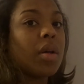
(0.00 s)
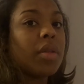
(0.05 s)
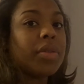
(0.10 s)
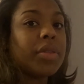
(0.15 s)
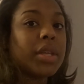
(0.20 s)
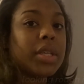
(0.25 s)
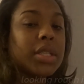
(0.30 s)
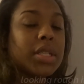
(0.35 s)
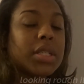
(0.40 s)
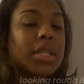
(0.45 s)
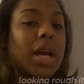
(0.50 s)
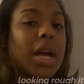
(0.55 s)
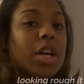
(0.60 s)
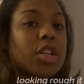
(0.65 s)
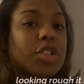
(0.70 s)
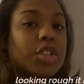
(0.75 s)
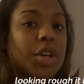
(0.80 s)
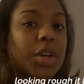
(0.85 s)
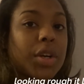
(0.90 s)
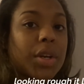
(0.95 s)
this is our
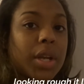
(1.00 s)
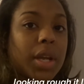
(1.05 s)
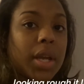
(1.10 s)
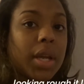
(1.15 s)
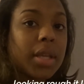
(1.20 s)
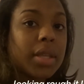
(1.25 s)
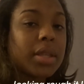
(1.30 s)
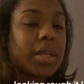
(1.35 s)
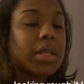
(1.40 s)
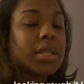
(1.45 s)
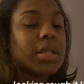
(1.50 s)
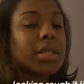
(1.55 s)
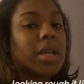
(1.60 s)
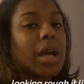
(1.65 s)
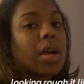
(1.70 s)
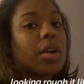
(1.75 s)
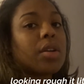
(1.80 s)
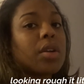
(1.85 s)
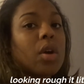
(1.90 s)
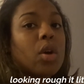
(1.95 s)
journey, this is
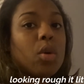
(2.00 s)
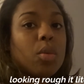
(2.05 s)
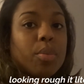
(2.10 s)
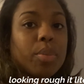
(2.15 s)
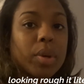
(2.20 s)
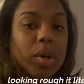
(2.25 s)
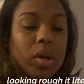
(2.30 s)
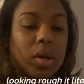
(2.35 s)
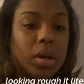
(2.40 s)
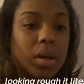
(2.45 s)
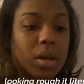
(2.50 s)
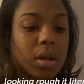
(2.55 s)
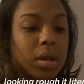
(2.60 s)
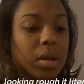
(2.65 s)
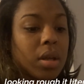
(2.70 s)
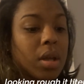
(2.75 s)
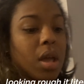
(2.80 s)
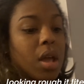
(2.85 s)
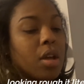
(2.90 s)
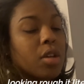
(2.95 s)
our notebook,
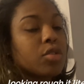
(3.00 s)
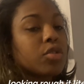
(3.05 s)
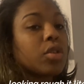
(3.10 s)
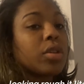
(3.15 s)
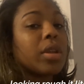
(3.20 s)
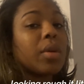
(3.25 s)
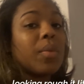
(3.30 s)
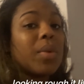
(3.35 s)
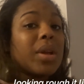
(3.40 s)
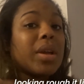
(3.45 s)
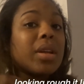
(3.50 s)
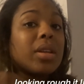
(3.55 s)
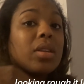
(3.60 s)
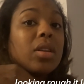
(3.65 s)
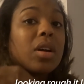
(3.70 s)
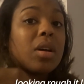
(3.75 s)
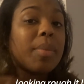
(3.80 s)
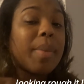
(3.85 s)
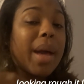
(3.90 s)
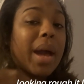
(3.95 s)
so that we can
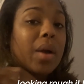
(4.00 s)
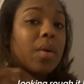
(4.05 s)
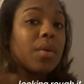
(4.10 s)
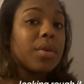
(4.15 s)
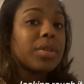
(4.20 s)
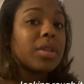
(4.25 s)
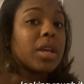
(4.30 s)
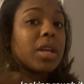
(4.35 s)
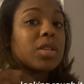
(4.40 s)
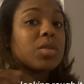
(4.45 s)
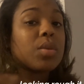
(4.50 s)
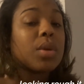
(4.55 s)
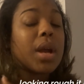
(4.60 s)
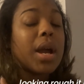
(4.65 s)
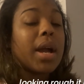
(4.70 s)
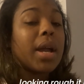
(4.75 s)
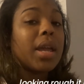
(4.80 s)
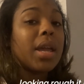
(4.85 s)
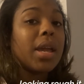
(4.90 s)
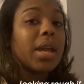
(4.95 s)
look back on things with
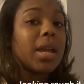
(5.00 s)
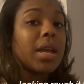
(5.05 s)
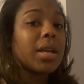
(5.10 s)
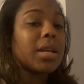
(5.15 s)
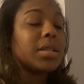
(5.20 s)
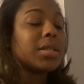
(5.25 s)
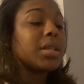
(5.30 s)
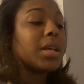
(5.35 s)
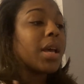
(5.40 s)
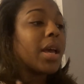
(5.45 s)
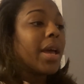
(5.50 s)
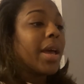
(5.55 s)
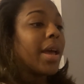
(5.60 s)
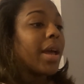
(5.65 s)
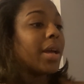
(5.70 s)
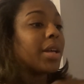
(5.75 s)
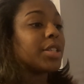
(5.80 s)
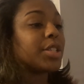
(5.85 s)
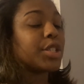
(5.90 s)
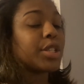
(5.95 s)
our kids
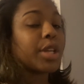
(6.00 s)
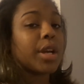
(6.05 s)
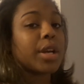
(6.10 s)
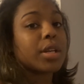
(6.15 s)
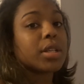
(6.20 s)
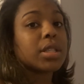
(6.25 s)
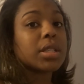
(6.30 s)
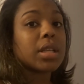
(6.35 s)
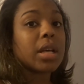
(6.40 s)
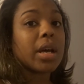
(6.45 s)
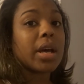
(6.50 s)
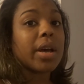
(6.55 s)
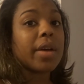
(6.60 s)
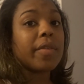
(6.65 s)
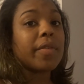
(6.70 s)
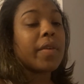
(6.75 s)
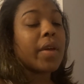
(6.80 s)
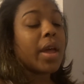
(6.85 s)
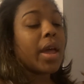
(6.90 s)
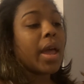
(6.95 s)
and share
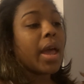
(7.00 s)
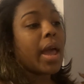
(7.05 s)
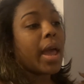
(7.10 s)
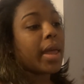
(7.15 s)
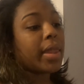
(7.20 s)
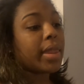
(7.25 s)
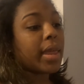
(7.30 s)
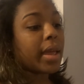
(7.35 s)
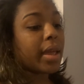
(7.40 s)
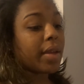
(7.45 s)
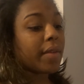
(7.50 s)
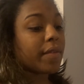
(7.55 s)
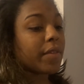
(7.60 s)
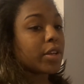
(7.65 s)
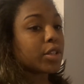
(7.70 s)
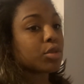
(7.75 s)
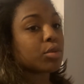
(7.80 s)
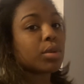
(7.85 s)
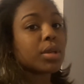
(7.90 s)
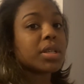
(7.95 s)
stuff, and they can
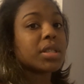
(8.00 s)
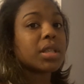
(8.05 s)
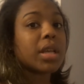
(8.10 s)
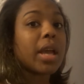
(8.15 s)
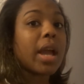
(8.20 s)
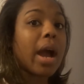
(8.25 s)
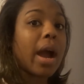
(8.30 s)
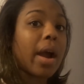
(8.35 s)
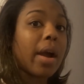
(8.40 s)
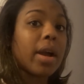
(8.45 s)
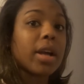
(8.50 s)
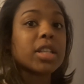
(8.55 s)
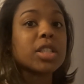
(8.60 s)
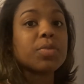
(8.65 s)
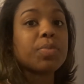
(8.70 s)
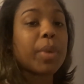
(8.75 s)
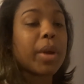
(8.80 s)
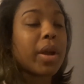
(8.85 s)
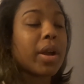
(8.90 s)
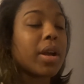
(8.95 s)
visually see our
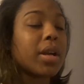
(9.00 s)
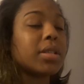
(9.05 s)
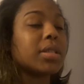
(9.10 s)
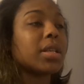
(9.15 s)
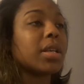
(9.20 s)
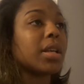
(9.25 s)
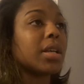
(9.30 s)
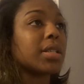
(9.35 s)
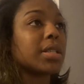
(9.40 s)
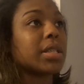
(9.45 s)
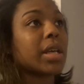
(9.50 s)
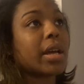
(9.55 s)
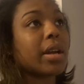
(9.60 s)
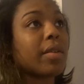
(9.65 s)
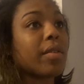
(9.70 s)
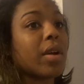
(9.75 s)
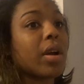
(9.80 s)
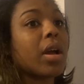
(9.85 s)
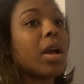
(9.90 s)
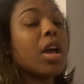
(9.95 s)
experience and
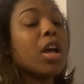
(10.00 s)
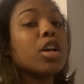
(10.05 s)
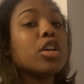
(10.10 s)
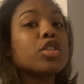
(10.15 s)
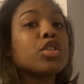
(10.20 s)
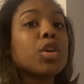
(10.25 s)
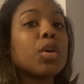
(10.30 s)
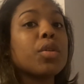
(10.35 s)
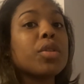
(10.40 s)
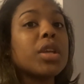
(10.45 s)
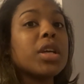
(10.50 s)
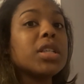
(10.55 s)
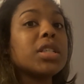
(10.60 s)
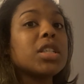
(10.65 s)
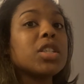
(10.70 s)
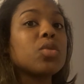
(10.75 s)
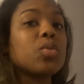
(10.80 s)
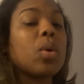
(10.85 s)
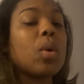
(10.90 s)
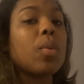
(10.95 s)
etc. So this
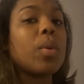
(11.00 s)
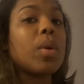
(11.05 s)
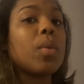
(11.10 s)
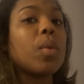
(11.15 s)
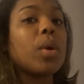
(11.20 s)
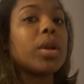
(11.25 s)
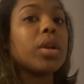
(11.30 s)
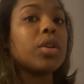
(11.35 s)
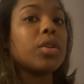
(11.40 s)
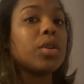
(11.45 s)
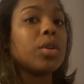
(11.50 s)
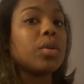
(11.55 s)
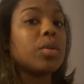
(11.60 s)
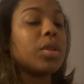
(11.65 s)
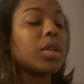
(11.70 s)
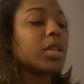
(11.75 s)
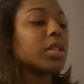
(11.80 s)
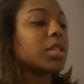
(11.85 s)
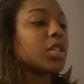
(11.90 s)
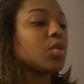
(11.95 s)
is what we want to do.
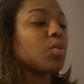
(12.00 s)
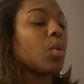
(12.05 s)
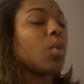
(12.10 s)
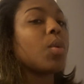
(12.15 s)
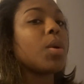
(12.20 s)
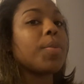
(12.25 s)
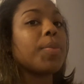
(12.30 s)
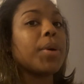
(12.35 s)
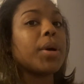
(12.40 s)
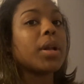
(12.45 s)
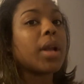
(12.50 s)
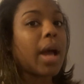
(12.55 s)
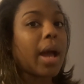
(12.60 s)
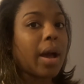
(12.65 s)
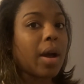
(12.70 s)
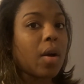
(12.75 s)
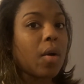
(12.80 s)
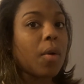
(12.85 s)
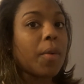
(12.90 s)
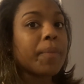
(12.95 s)
This is what we put
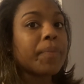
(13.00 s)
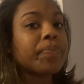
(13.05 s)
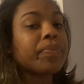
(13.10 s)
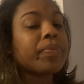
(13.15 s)
out,